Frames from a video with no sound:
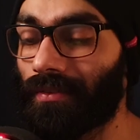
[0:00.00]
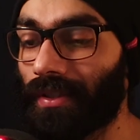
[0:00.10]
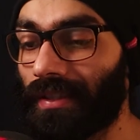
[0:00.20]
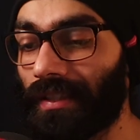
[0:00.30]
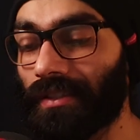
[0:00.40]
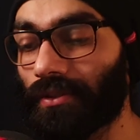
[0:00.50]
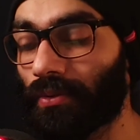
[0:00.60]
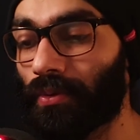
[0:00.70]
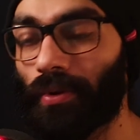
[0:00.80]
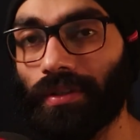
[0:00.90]
with these
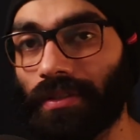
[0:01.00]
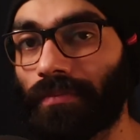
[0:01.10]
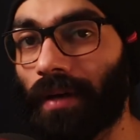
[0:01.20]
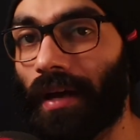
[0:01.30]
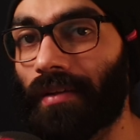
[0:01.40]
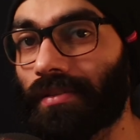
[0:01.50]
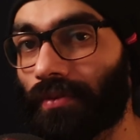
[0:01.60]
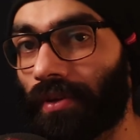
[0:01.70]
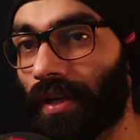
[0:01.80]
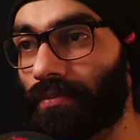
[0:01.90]
2 constant parallels,
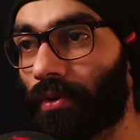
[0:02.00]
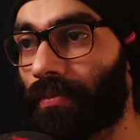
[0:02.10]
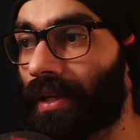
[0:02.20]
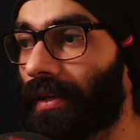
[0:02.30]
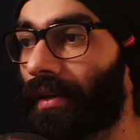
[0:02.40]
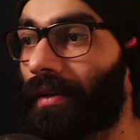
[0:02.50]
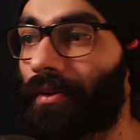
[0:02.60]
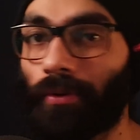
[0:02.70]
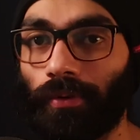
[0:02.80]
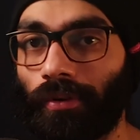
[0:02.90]
full-time job taking a
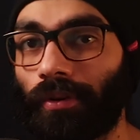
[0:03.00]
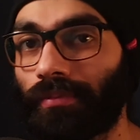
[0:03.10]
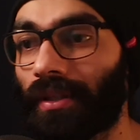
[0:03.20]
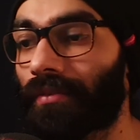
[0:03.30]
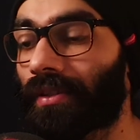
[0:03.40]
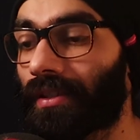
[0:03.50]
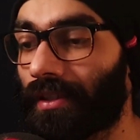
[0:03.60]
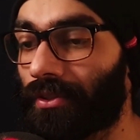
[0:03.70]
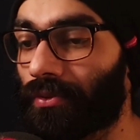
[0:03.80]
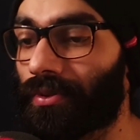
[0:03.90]
toll on me with
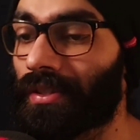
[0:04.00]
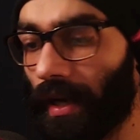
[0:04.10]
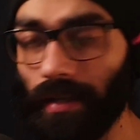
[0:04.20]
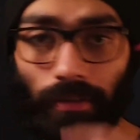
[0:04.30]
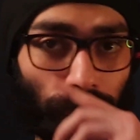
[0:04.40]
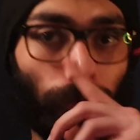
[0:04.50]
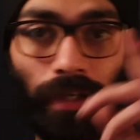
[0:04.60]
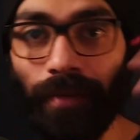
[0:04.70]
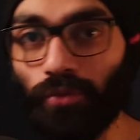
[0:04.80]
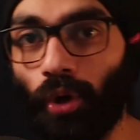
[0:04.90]
3 shows, and the
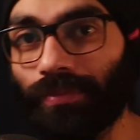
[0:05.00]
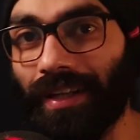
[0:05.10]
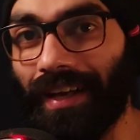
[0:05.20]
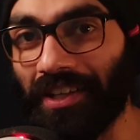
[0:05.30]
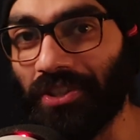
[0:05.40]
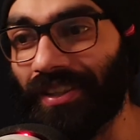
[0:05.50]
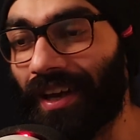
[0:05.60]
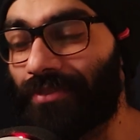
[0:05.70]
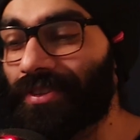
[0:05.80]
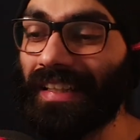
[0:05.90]
full-time job that I actually
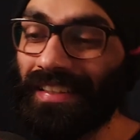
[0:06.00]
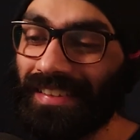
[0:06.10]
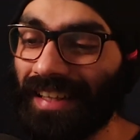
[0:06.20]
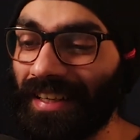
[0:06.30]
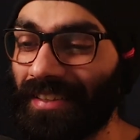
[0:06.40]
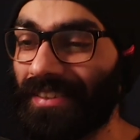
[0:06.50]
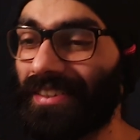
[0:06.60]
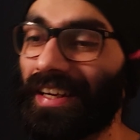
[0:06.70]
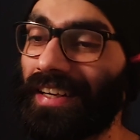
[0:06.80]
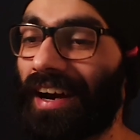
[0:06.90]
have, it is
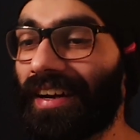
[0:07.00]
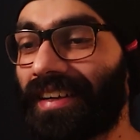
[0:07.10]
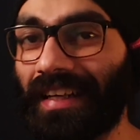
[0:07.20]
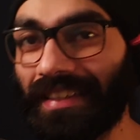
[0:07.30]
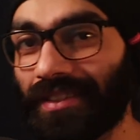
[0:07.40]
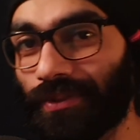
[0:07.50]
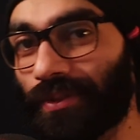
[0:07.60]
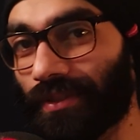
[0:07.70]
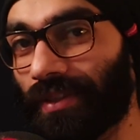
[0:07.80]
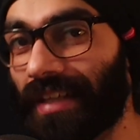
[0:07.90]
the entire day just
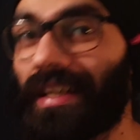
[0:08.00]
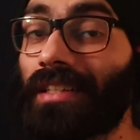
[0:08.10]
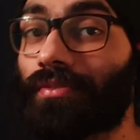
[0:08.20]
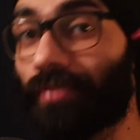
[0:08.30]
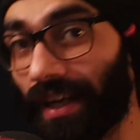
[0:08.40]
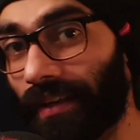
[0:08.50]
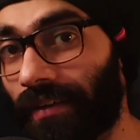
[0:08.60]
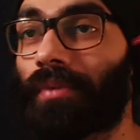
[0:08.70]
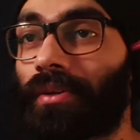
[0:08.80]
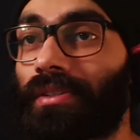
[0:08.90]
goes away, and that's
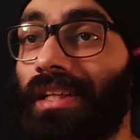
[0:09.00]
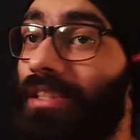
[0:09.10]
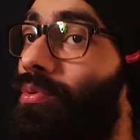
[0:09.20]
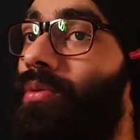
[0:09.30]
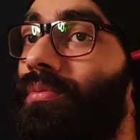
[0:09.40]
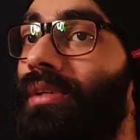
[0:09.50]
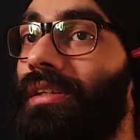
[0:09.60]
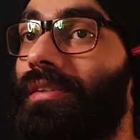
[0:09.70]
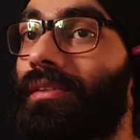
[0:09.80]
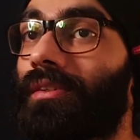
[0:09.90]
fine, because that's
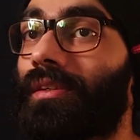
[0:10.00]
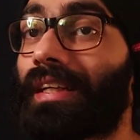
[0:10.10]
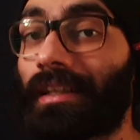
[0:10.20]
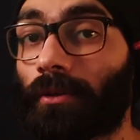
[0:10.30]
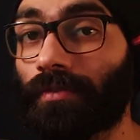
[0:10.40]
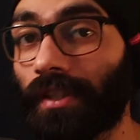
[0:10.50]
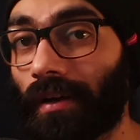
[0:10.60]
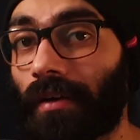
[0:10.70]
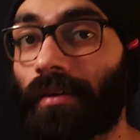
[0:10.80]
probably the need of the hour.